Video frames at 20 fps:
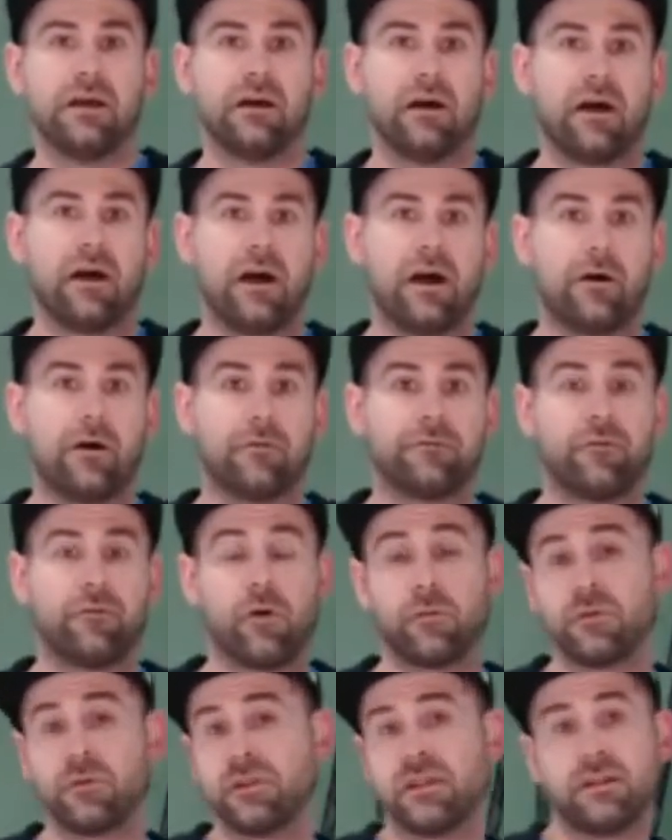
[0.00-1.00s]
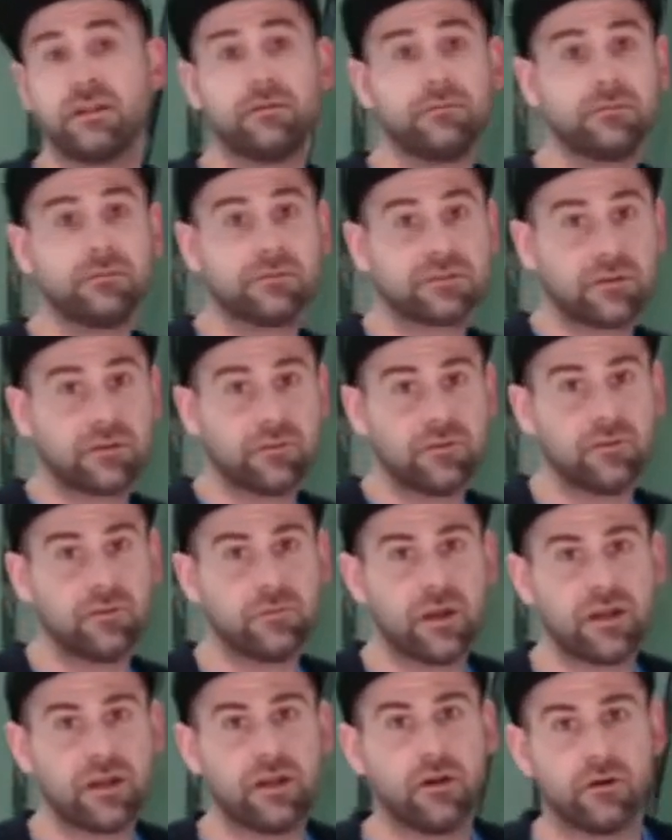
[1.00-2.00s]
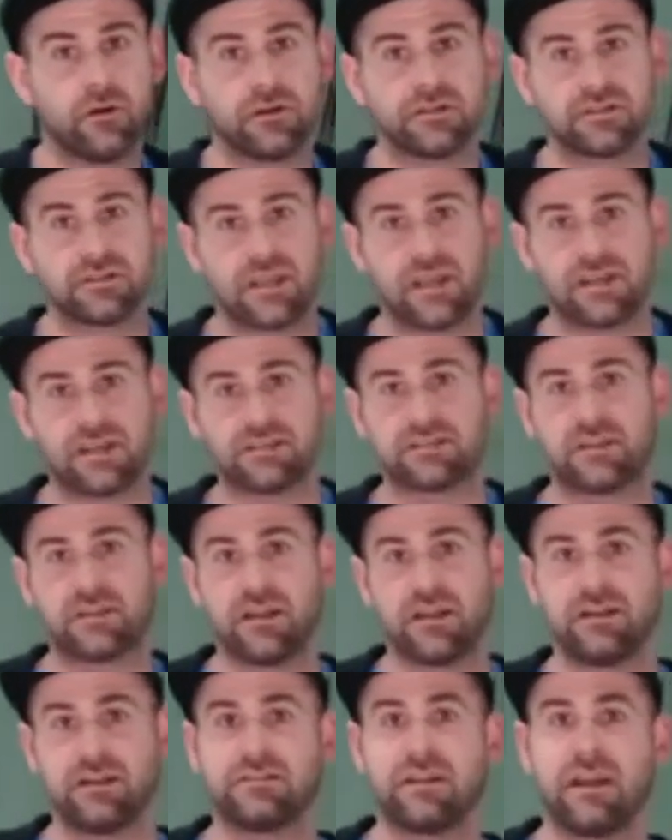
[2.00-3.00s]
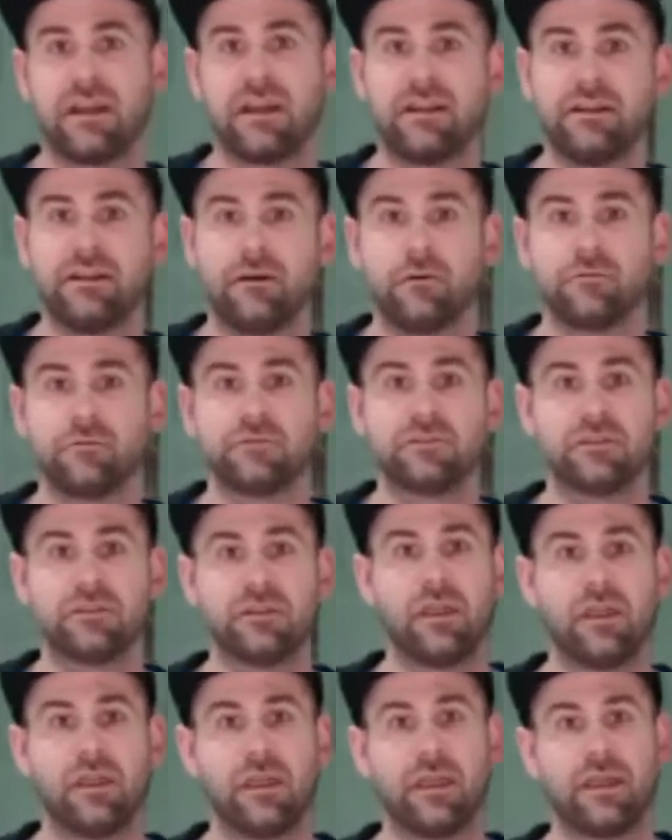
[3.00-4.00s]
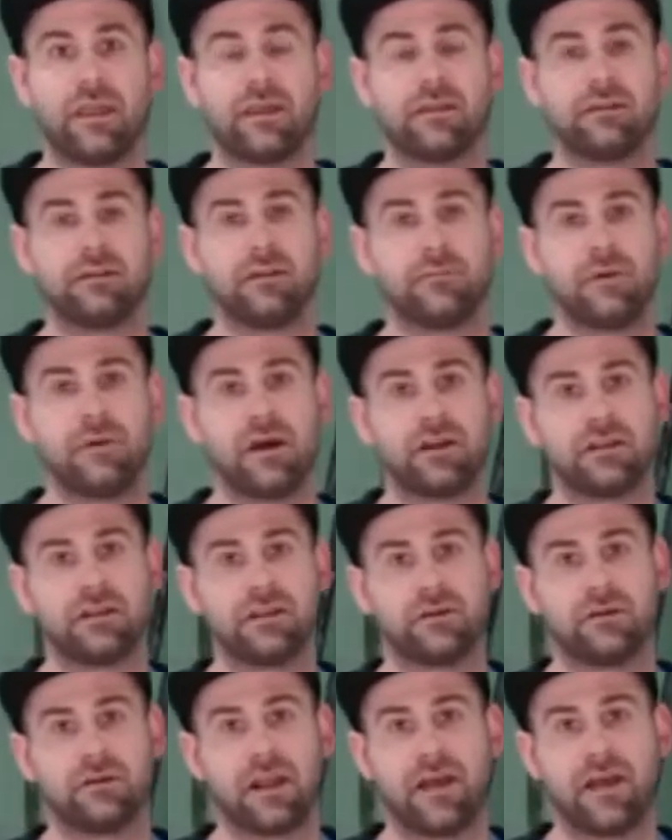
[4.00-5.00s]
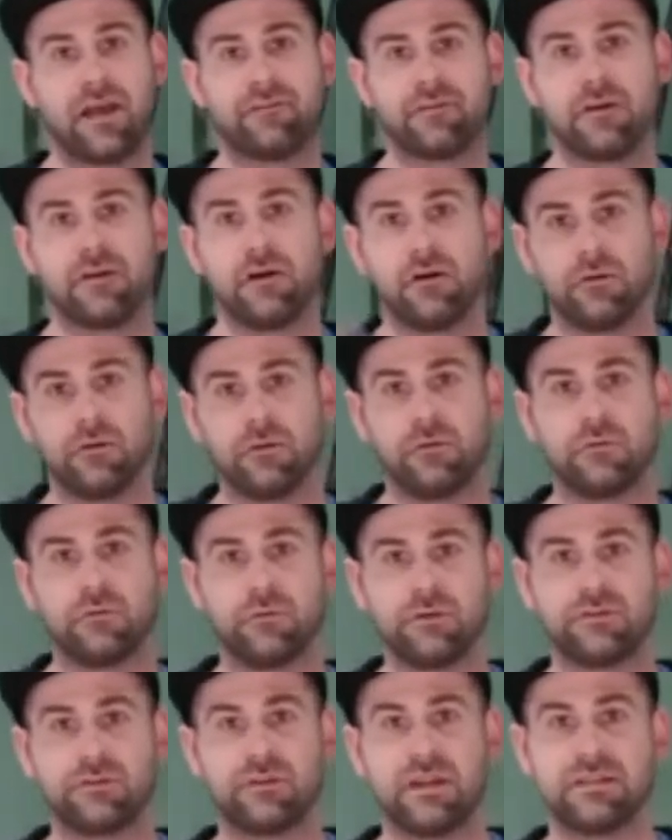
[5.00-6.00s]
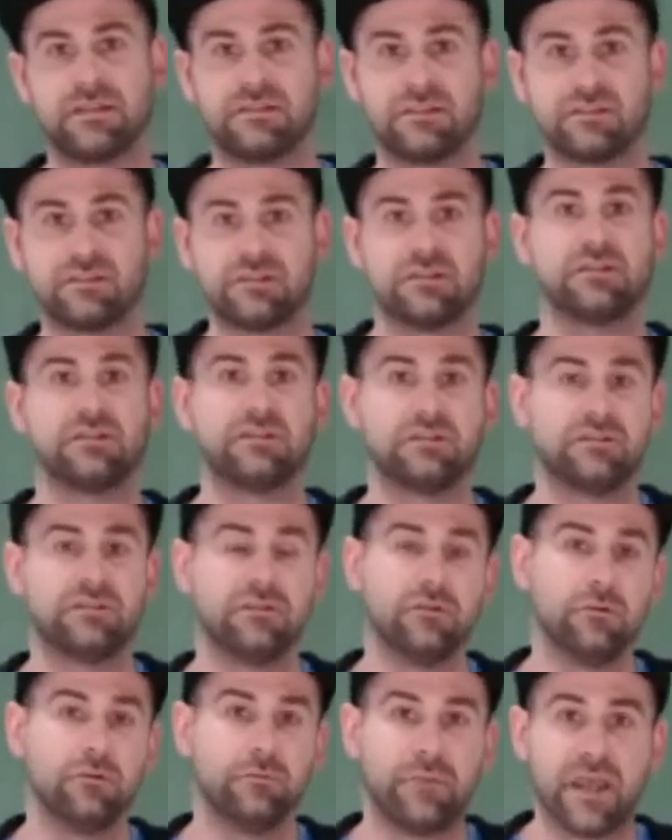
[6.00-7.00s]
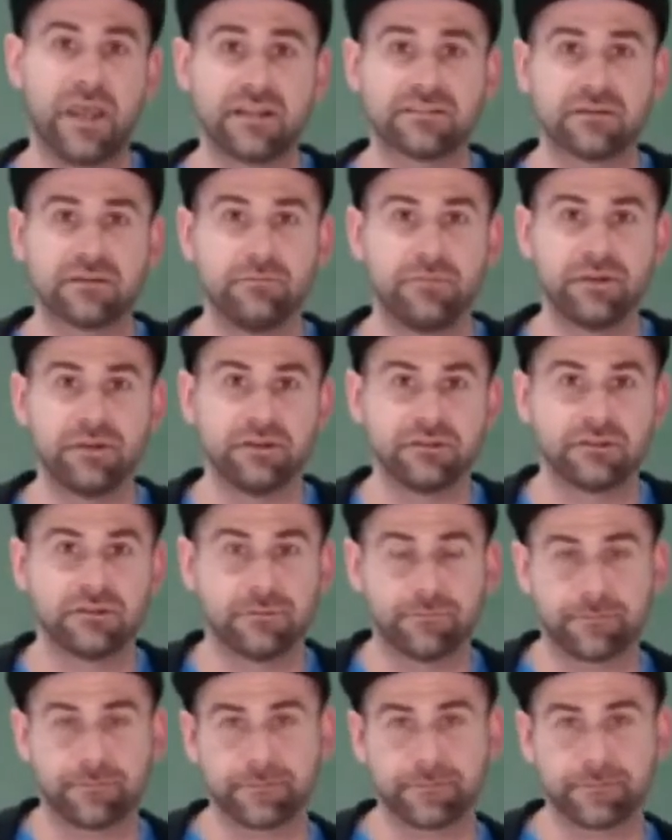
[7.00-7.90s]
Formerly, some of you might know us as Titan Tiny Homes, and about a year and a half ago, we transitioned to Bantam Built.